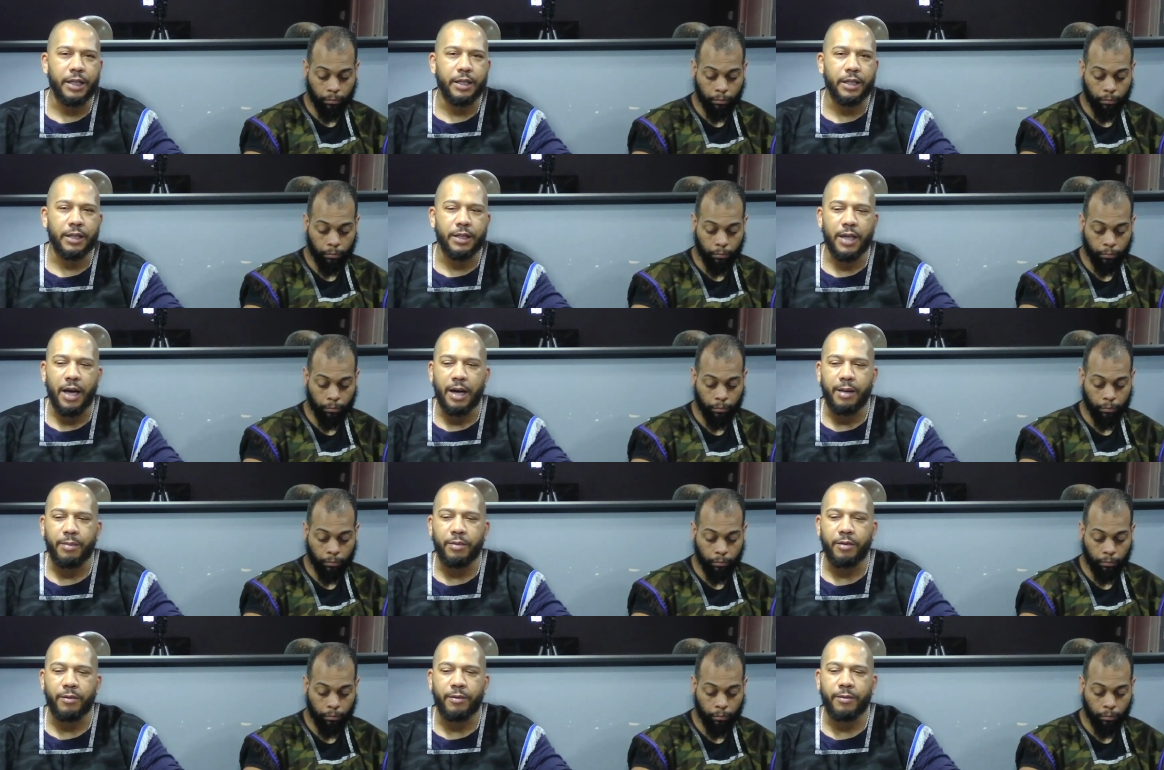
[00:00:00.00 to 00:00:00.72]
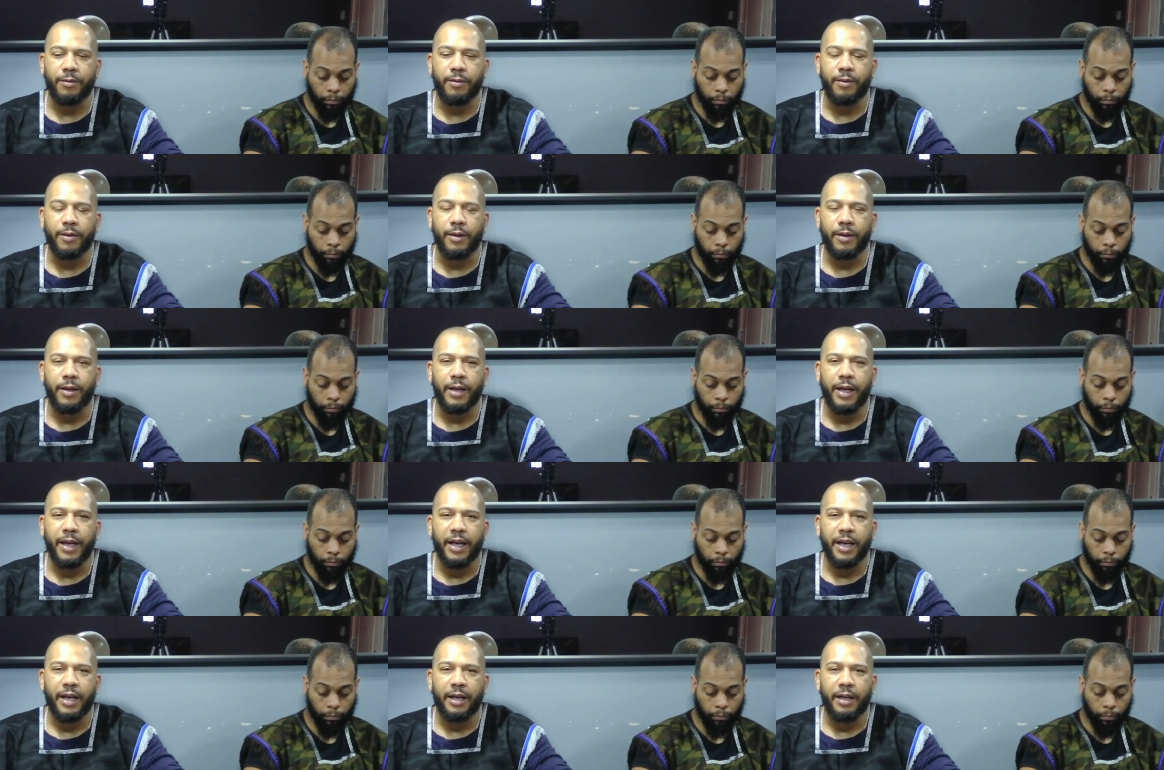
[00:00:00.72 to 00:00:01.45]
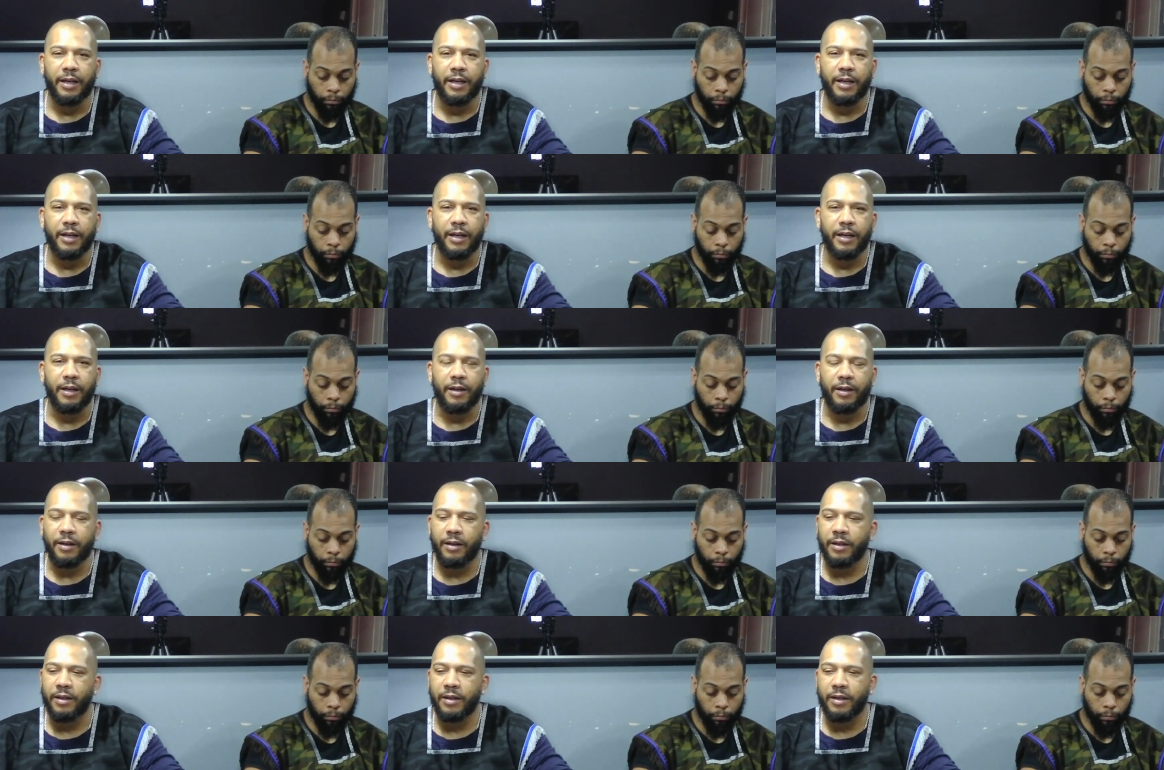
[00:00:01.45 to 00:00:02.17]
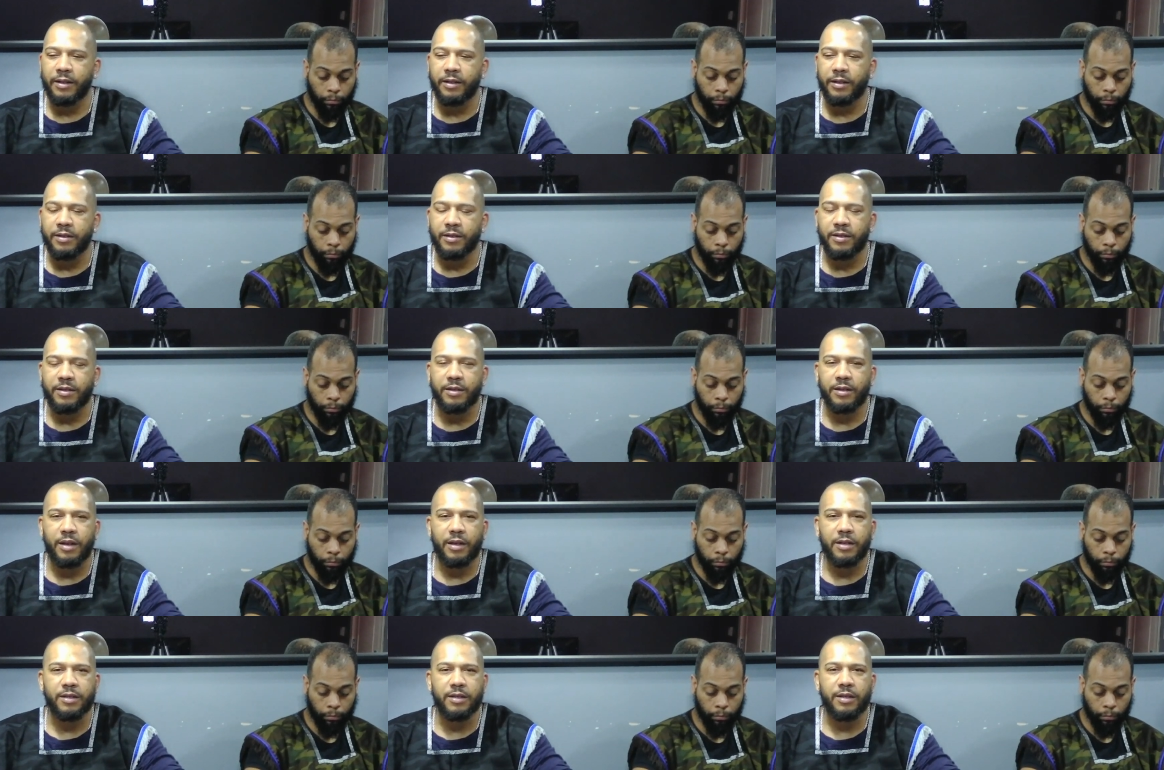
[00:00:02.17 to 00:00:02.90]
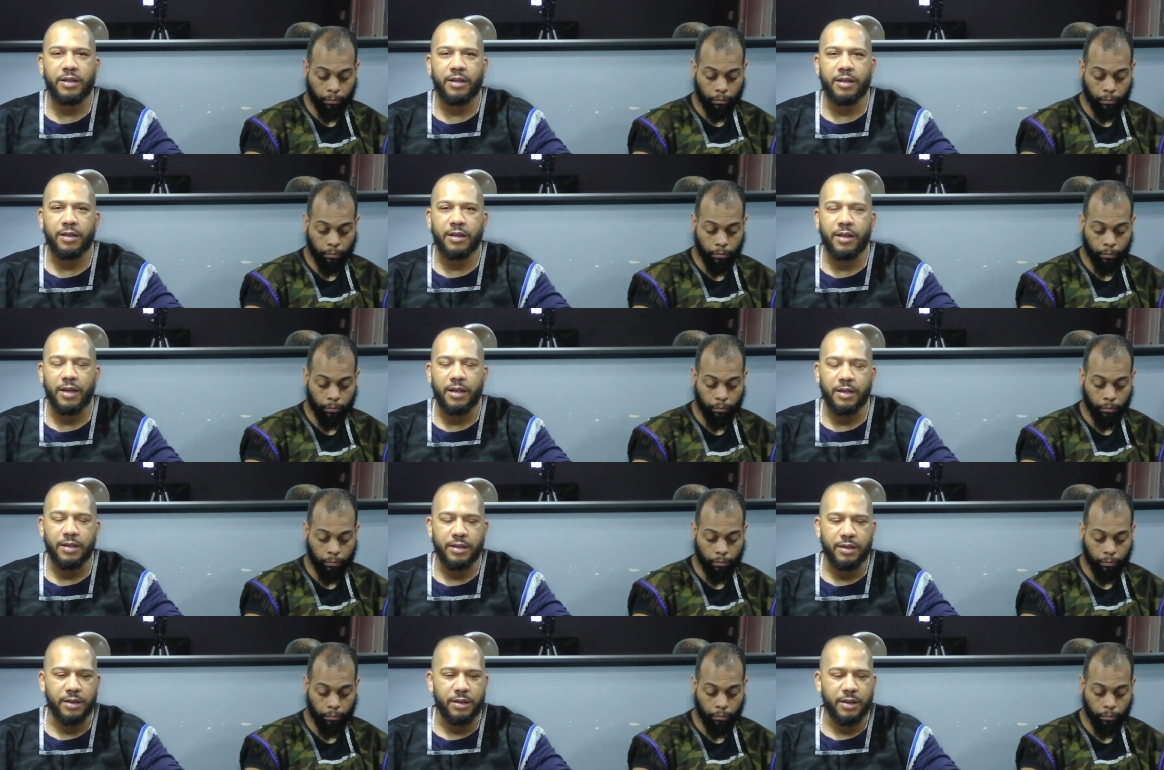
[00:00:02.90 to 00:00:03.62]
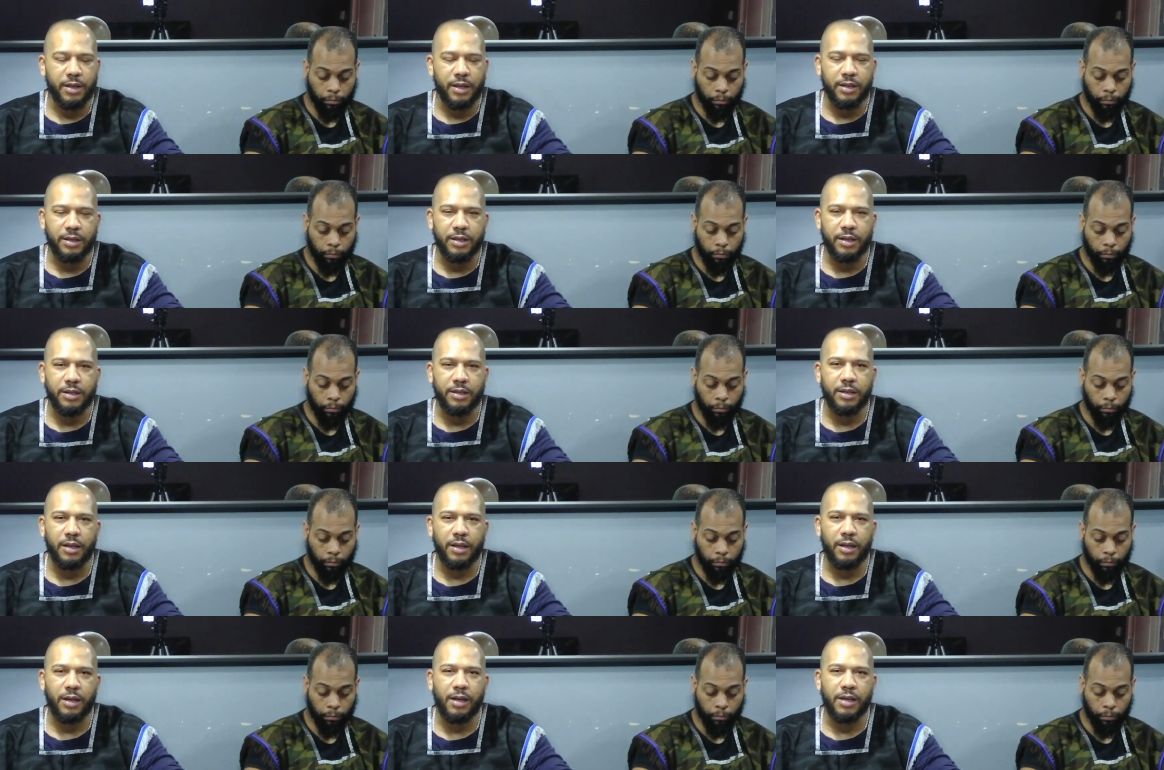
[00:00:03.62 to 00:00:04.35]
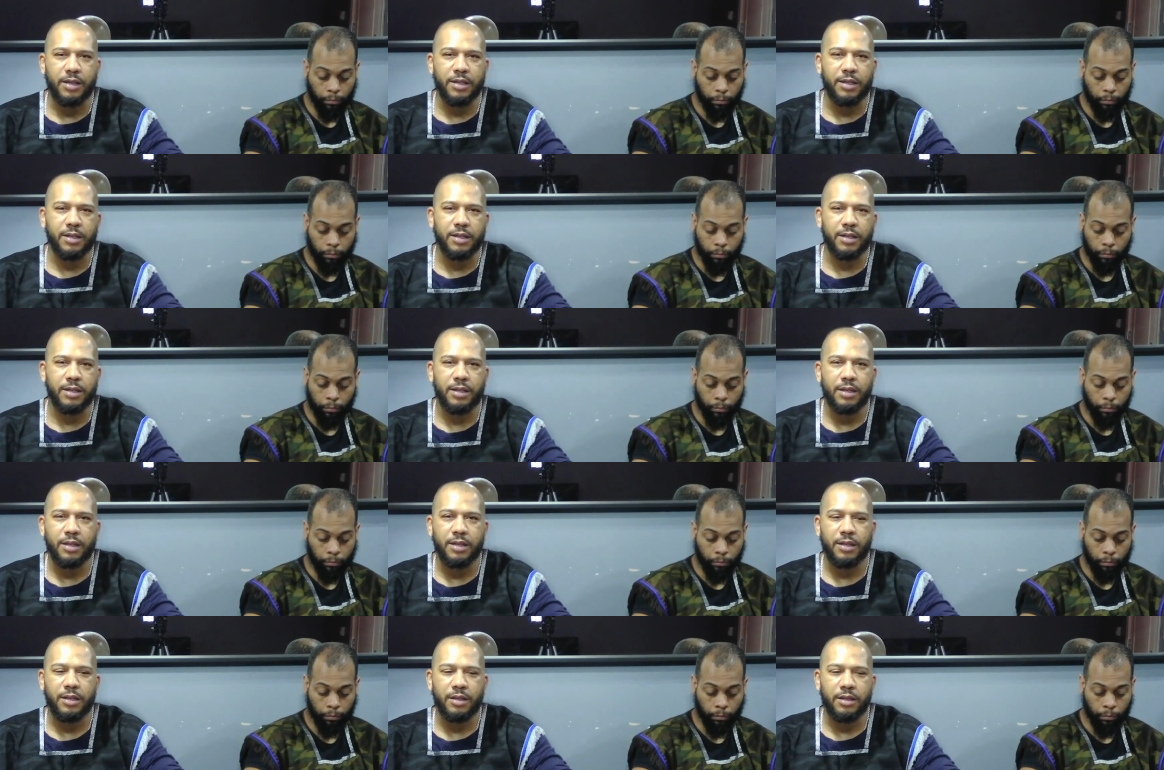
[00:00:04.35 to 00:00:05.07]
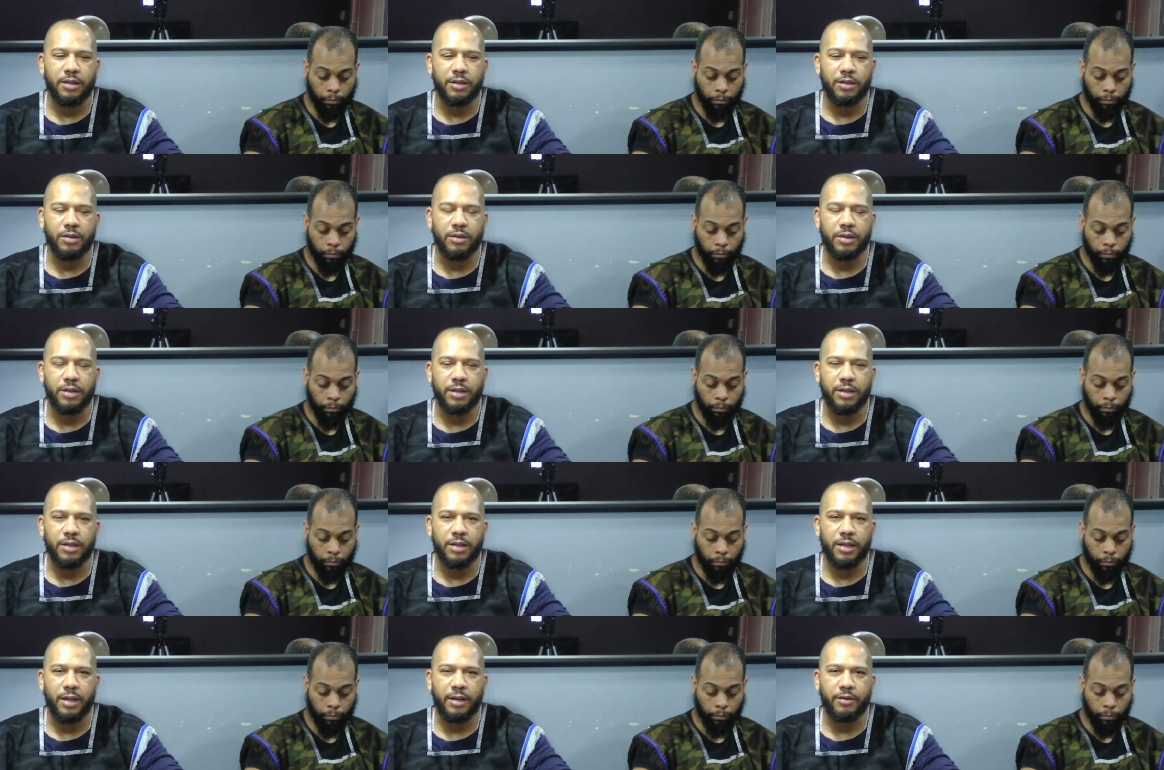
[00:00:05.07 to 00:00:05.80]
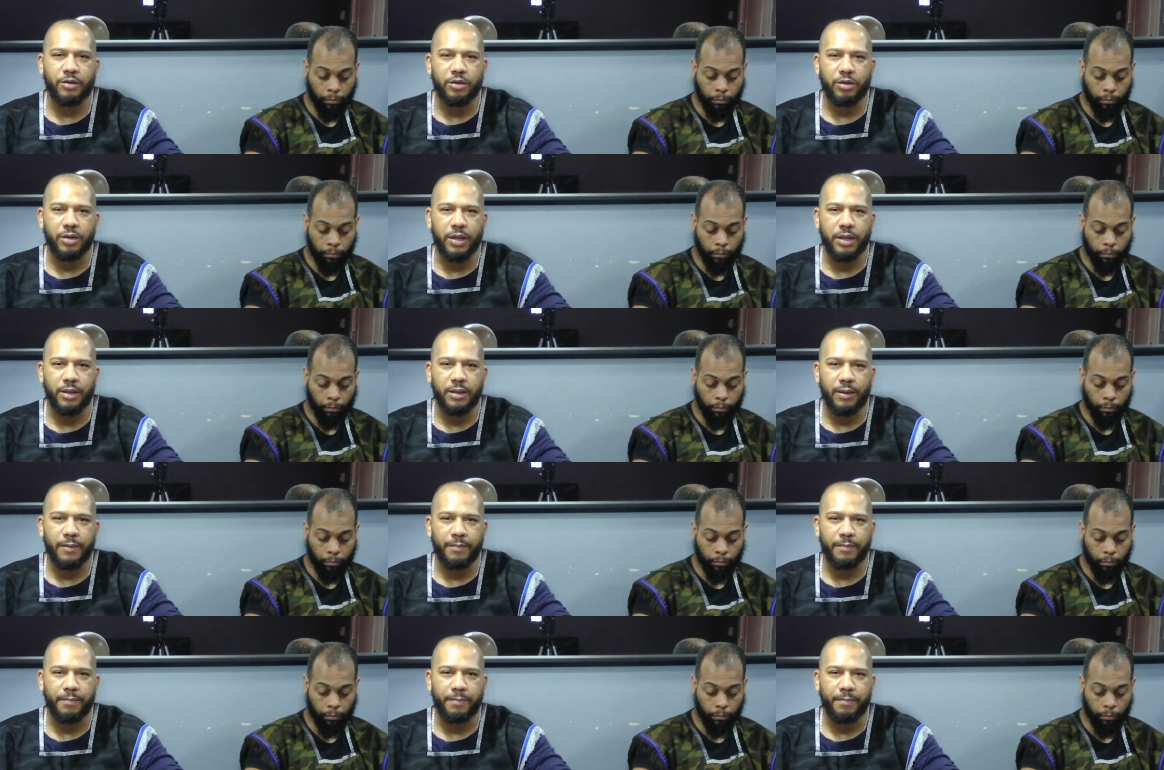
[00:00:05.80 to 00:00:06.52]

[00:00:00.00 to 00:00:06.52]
Speaker 1: the type of disgusting things that they did to us during the slave trade.